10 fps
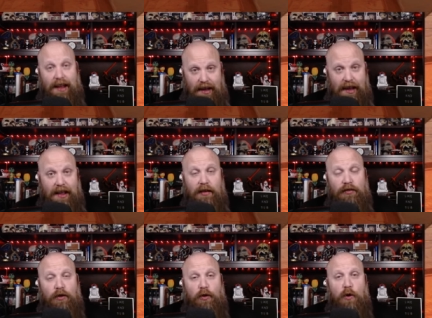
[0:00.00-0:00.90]
in the
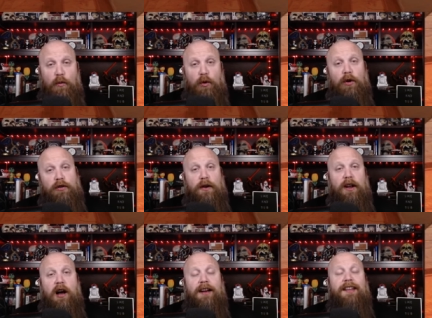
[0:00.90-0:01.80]
SWTOR world doing
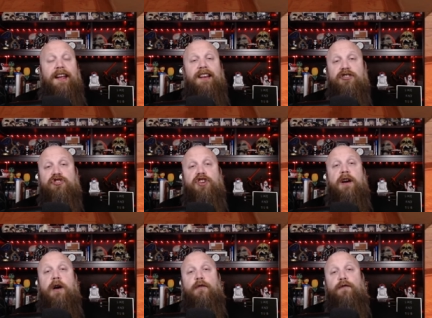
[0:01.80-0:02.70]
content.
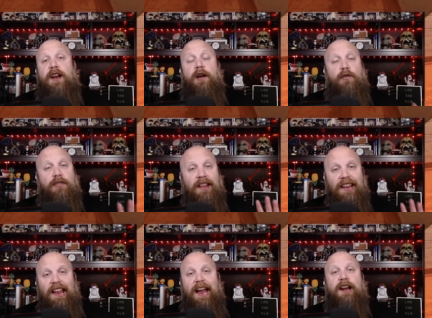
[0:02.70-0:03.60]
Share our videos,
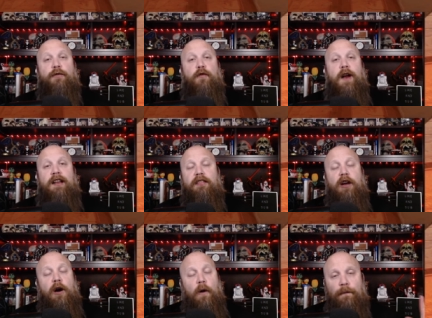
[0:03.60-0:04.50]
let your friends
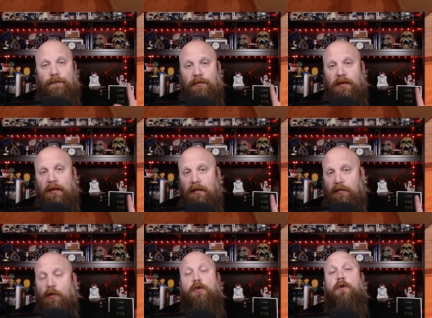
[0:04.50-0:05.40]
know
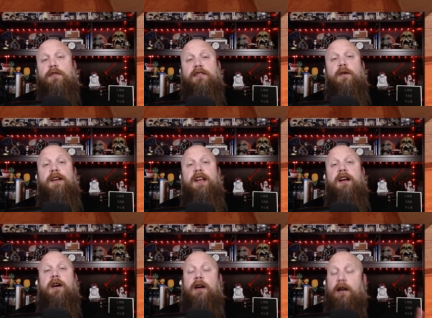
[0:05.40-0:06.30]
SWTOR's still
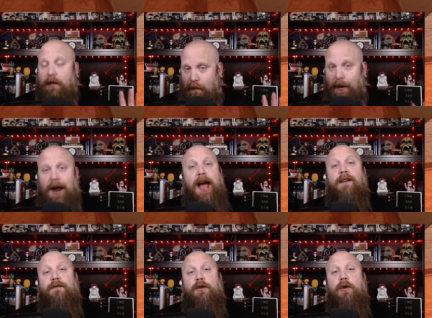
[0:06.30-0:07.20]
here. We
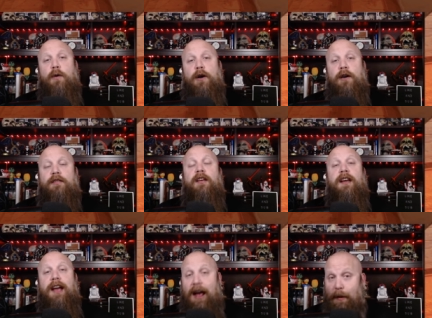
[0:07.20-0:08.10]
have new owners
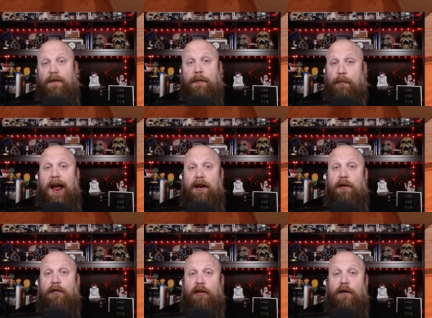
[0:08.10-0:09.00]
and we have a brand
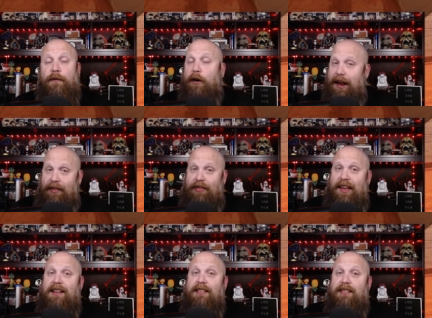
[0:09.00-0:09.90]
new server and
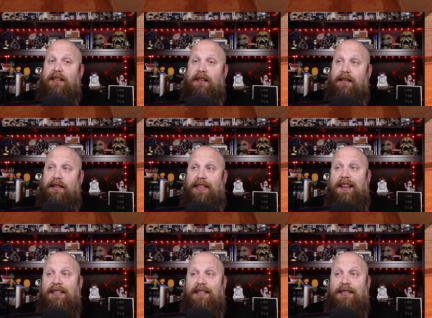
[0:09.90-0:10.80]
things
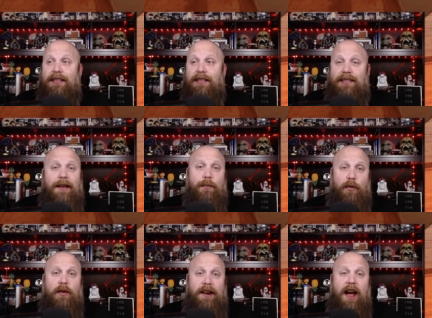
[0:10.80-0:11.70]
things seem
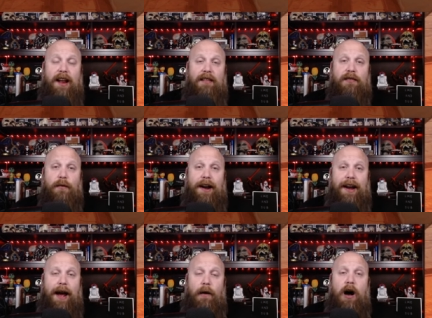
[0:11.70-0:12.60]
really nice right
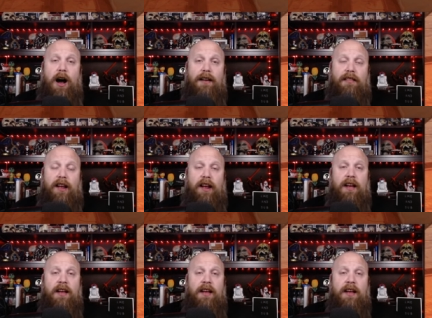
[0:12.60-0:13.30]
now, honestly.